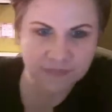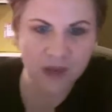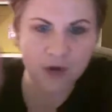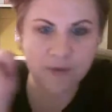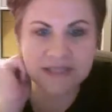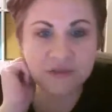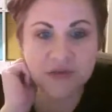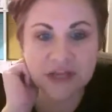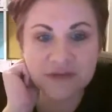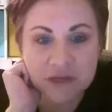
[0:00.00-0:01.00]
right, so
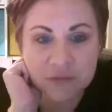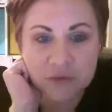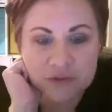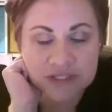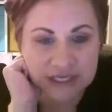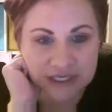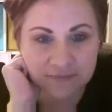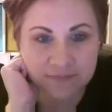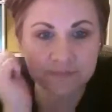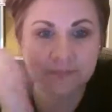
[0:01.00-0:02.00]
evening
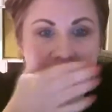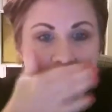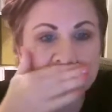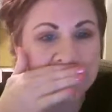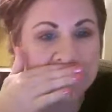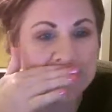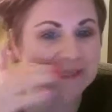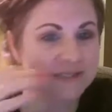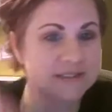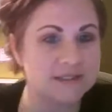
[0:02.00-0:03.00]
routine
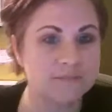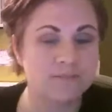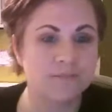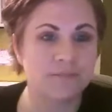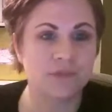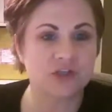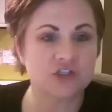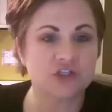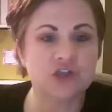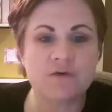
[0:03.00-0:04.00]
is
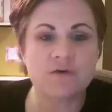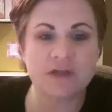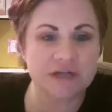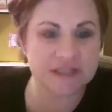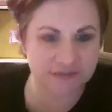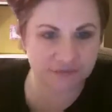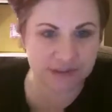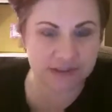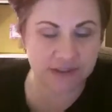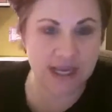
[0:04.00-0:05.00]
so very
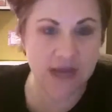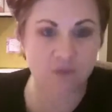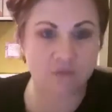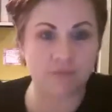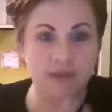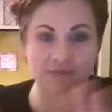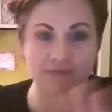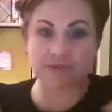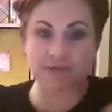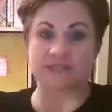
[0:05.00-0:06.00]
different. Now,
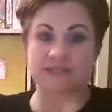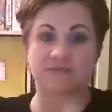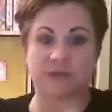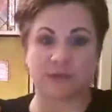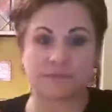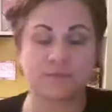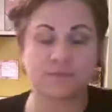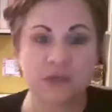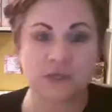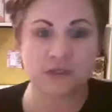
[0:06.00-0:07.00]
everybody's different,
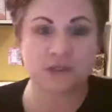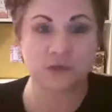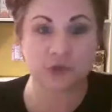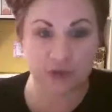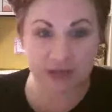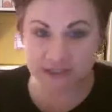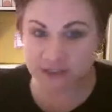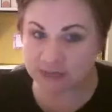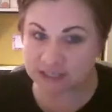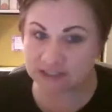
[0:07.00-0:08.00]
so you
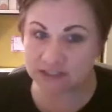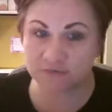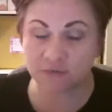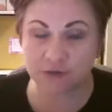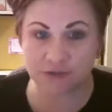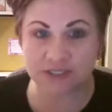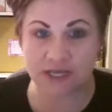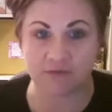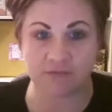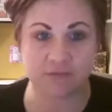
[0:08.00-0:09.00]
customize this for
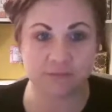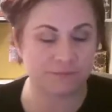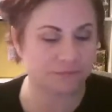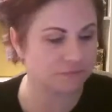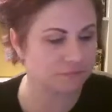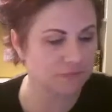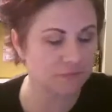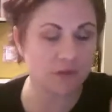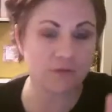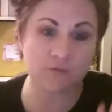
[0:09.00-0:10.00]
yourself.
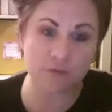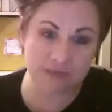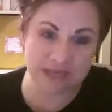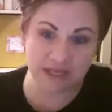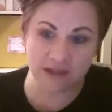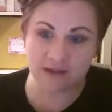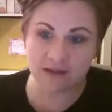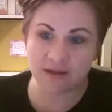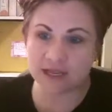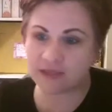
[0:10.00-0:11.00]
For me,
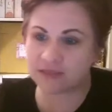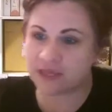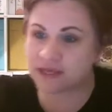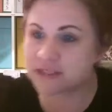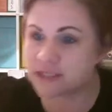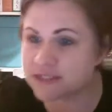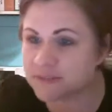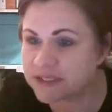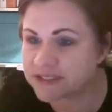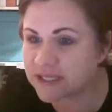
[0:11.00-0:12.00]
and I think I saw
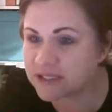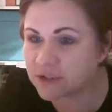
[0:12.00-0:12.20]
somebody say this